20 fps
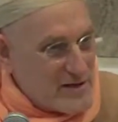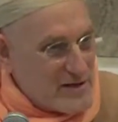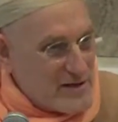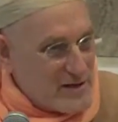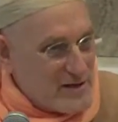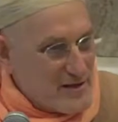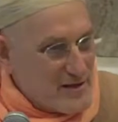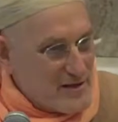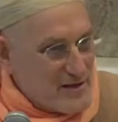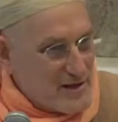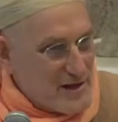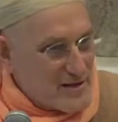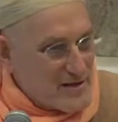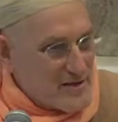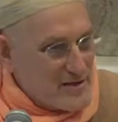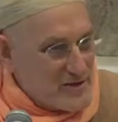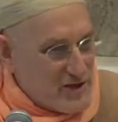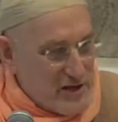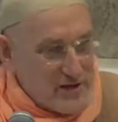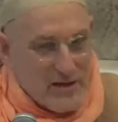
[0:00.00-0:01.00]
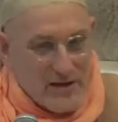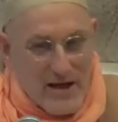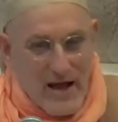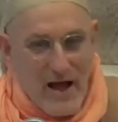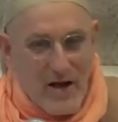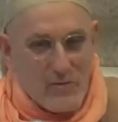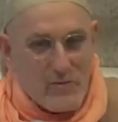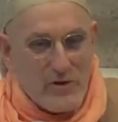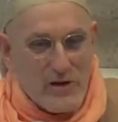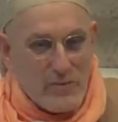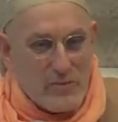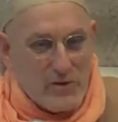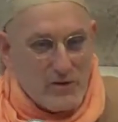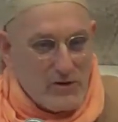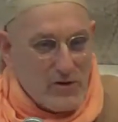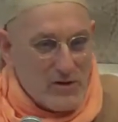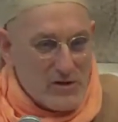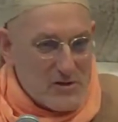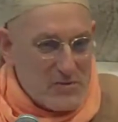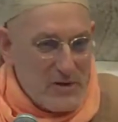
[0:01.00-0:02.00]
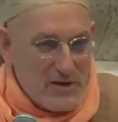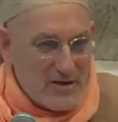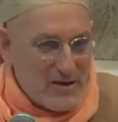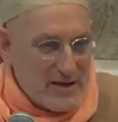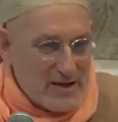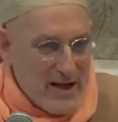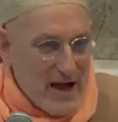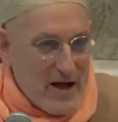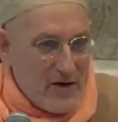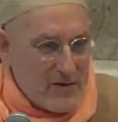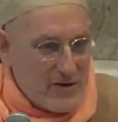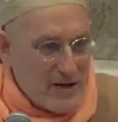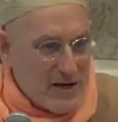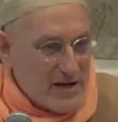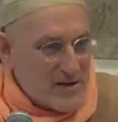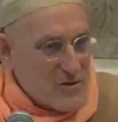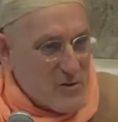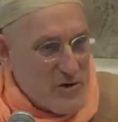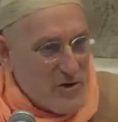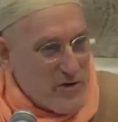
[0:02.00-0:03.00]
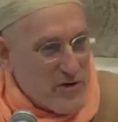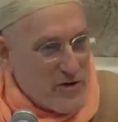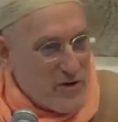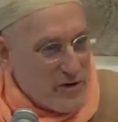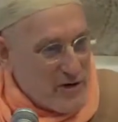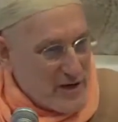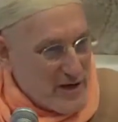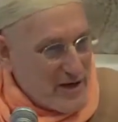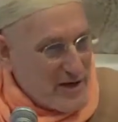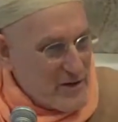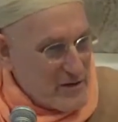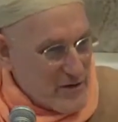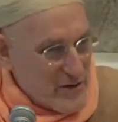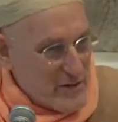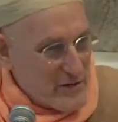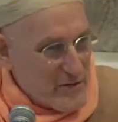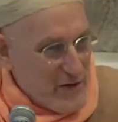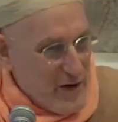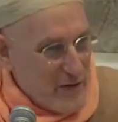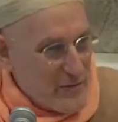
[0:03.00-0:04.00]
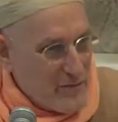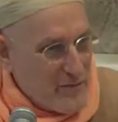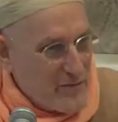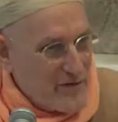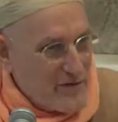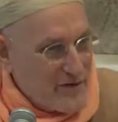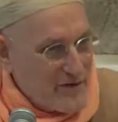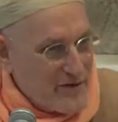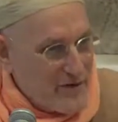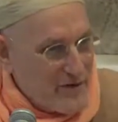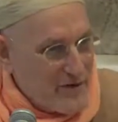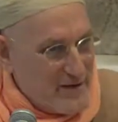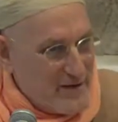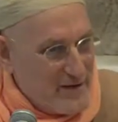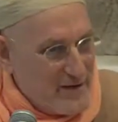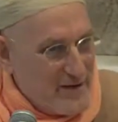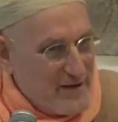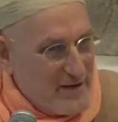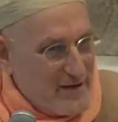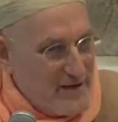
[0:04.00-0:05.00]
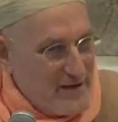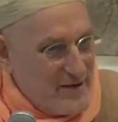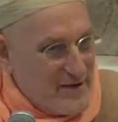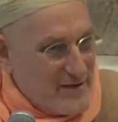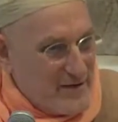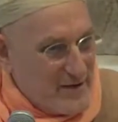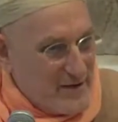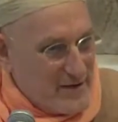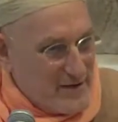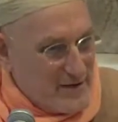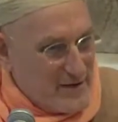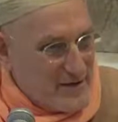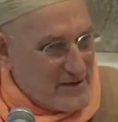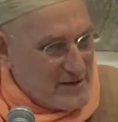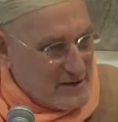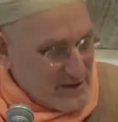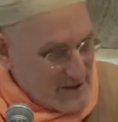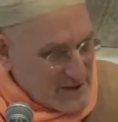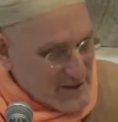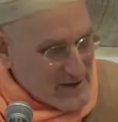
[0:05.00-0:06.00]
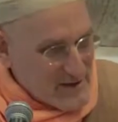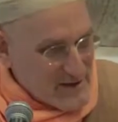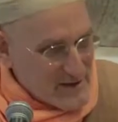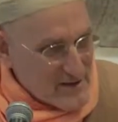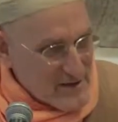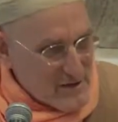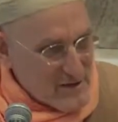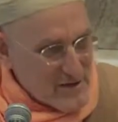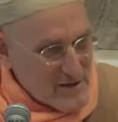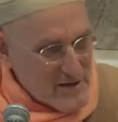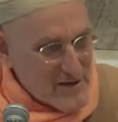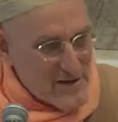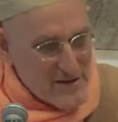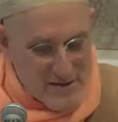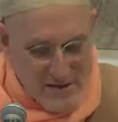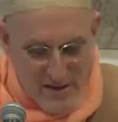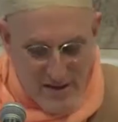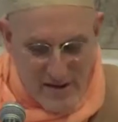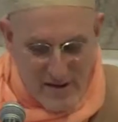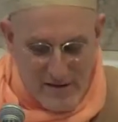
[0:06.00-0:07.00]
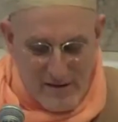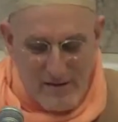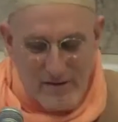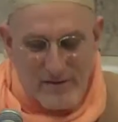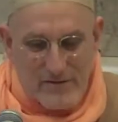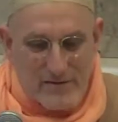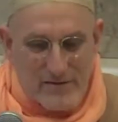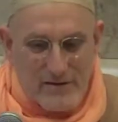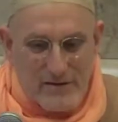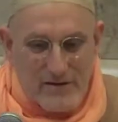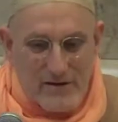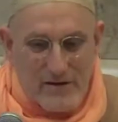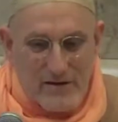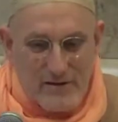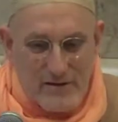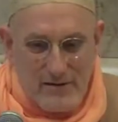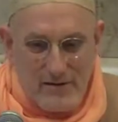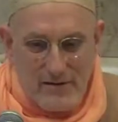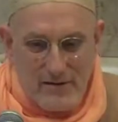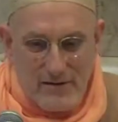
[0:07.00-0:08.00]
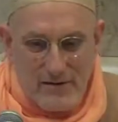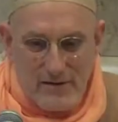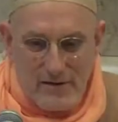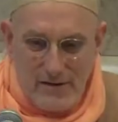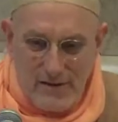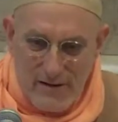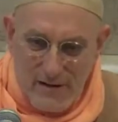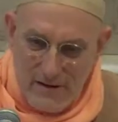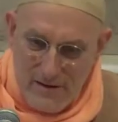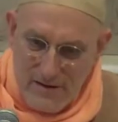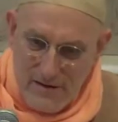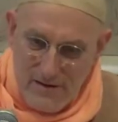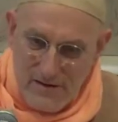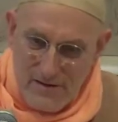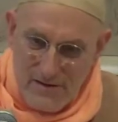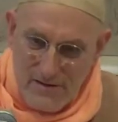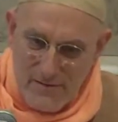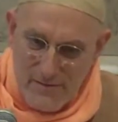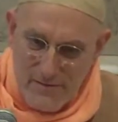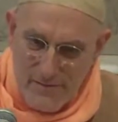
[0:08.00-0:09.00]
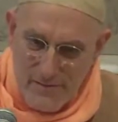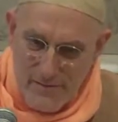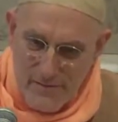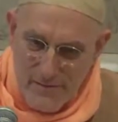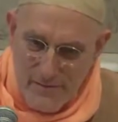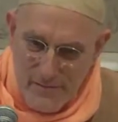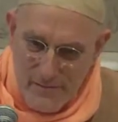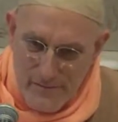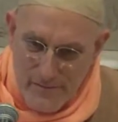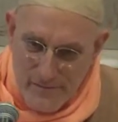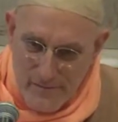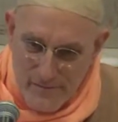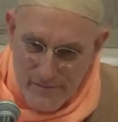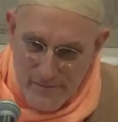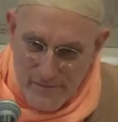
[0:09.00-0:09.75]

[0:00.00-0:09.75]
Right? I mean, that's generally how people know, especially nowadays, where they're going to hear it from. Right? Does that make sense? Yeah. So then, yes.